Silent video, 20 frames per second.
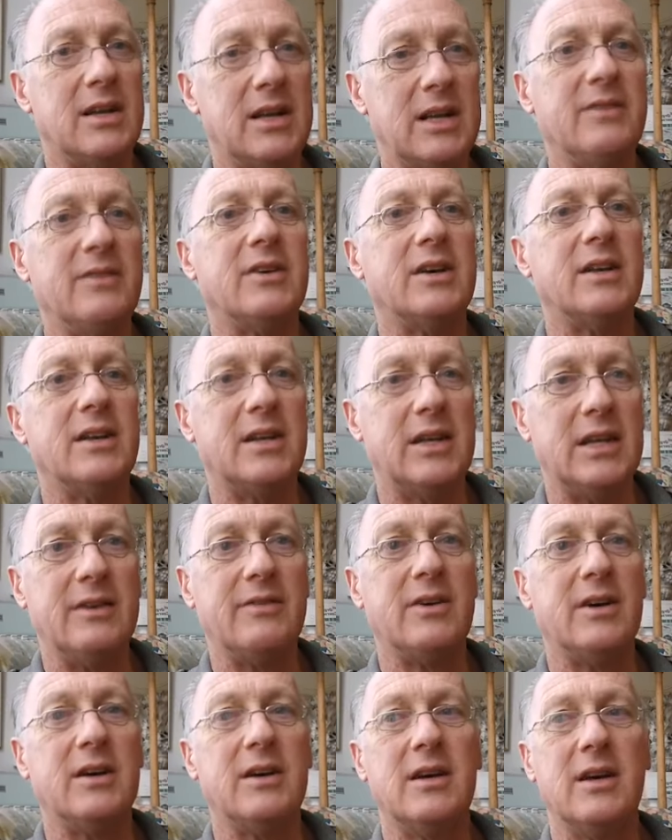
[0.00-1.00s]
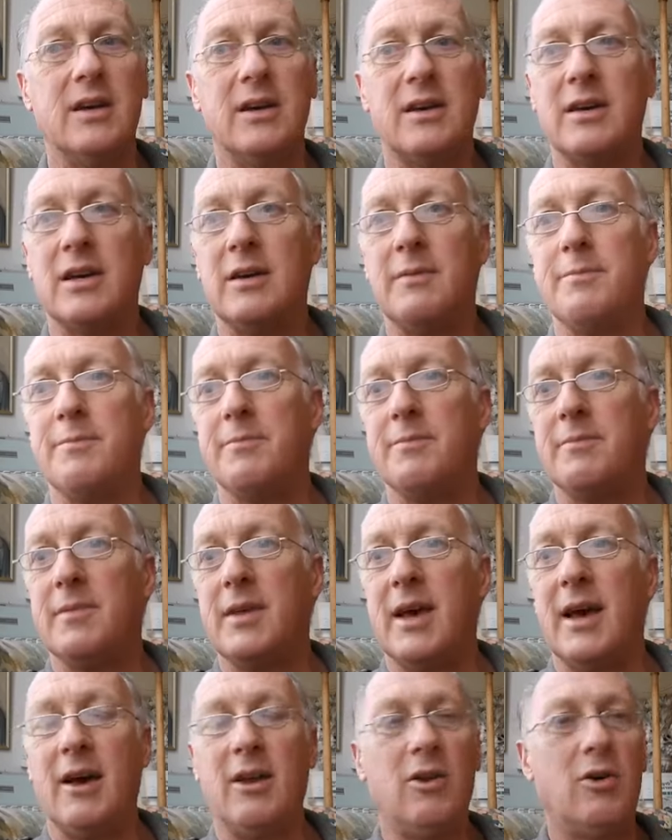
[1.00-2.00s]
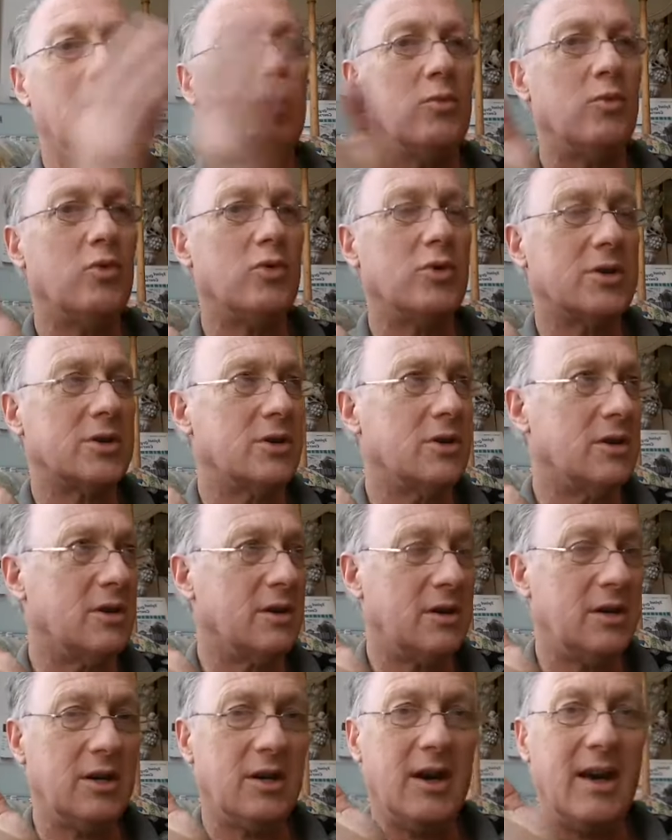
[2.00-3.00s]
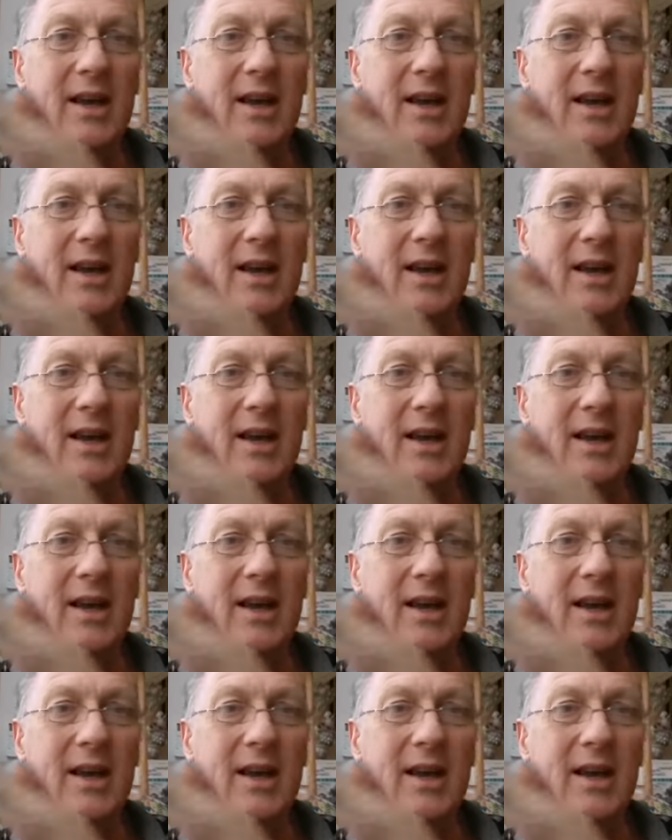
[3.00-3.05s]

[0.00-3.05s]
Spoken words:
never, never come hello water, you know,